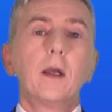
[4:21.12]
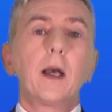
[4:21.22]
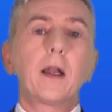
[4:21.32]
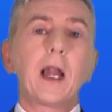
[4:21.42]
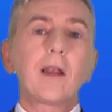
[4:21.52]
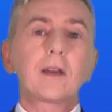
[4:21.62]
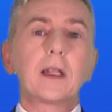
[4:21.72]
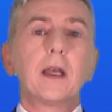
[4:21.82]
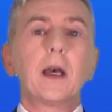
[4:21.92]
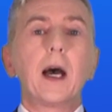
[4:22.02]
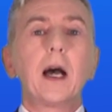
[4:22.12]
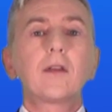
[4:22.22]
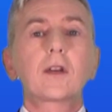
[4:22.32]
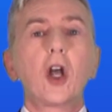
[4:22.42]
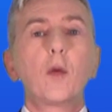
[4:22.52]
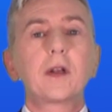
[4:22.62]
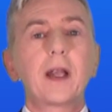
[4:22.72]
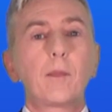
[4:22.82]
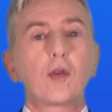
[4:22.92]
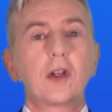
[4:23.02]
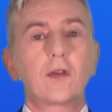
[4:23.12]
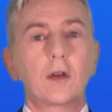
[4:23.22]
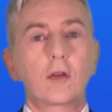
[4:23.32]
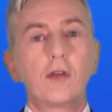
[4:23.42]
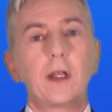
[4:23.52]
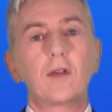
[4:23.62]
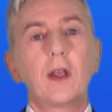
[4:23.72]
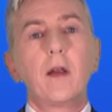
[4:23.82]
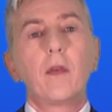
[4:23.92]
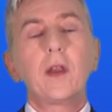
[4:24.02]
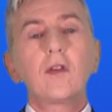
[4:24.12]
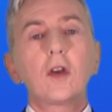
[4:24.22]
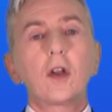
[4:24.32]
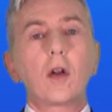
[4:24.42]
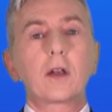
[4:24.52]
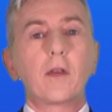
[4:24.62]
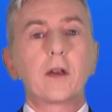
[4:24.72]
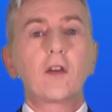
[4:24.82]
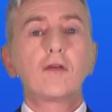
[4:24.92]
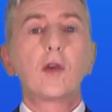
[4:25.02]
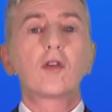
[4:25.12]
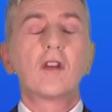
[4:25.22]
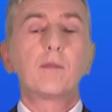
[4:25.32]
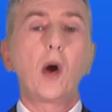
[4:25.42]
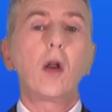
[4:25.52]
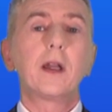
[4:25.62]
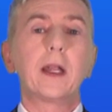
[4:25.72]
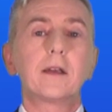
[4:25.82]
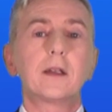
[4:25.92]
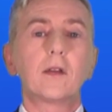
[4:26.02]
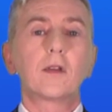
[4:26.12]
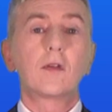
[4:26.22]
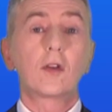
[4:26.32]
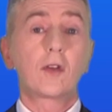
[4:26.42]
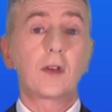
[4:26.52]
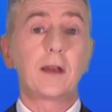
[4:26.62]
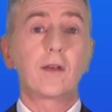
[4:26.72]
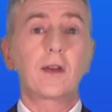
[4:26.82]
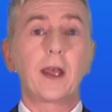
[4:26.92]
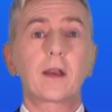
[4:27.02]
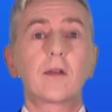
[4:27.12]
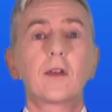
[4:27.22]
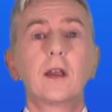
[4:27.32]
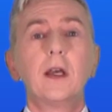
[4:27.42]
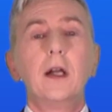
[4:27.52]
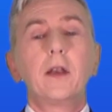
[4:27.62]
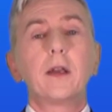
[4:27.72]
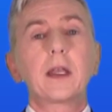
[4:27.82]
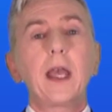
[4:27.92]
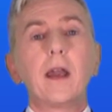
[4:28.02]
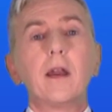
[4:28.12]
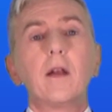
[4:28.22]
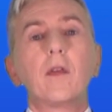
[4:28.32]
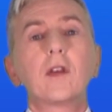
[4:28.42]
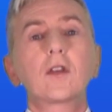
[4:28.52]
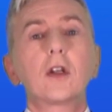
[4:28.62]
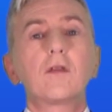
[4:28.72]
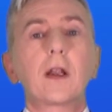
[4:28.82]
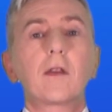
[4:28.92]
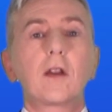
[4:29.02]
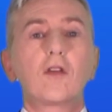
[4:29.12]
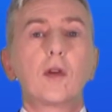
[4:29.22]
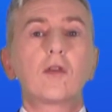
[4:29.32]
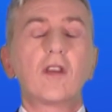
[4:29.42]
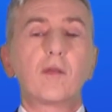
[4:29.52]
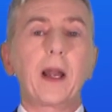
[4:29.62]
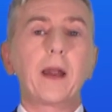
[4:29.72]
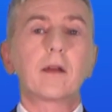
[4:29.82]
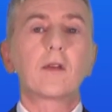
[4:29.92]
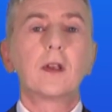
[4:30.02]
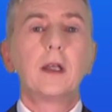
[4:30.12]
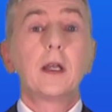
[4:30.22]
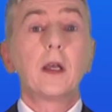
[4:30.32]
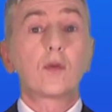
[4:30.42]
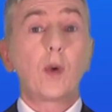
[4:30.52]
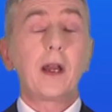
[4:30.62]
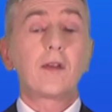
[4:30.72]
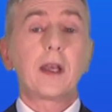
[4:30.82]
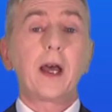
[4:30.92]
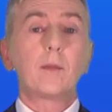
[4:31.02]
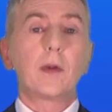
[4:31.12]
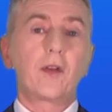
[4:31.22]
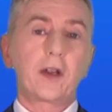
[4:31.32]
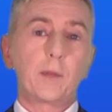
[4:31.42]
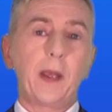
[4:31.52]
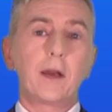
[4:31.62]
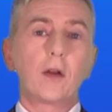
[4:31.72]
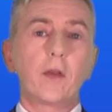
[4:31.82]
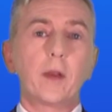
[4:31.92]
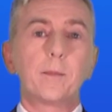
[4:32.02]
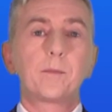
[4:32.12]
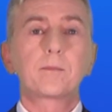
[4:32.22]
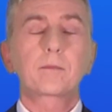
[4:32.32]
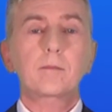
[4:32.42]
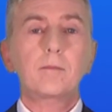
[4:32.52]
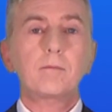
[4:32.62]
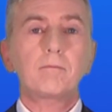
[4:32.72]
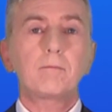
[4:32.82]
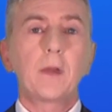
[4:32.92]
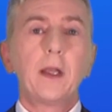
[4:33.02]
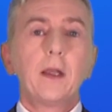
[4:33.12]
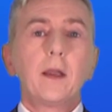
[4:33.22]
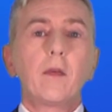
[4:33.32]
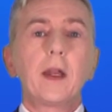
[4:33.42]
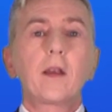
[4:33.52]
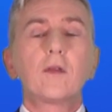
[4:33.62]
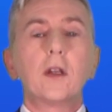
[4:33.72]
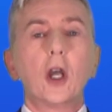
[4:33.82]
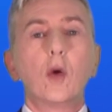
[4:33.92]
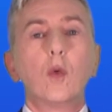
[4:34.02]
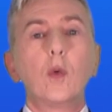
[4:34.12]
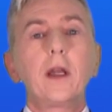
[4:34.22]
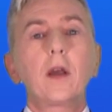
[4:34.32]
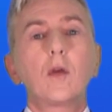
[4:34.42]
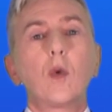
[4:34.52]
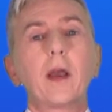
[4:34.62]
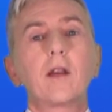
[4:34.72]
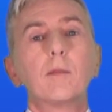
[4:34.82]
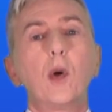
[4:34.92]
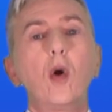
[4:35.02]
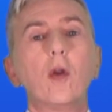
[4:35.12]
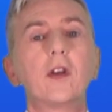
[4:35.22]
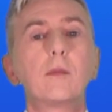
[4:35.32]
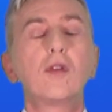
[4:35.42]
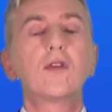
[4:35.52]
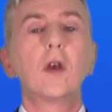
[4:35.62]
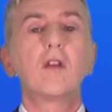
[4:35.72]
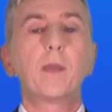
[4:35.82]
And lastly, as global temperatures increase, this could alter the distribution of pollinators, such as insects. And again, this could affect the distribution of plants, as well as the animals that depend on them. In the next video, we look at why it's important to preserve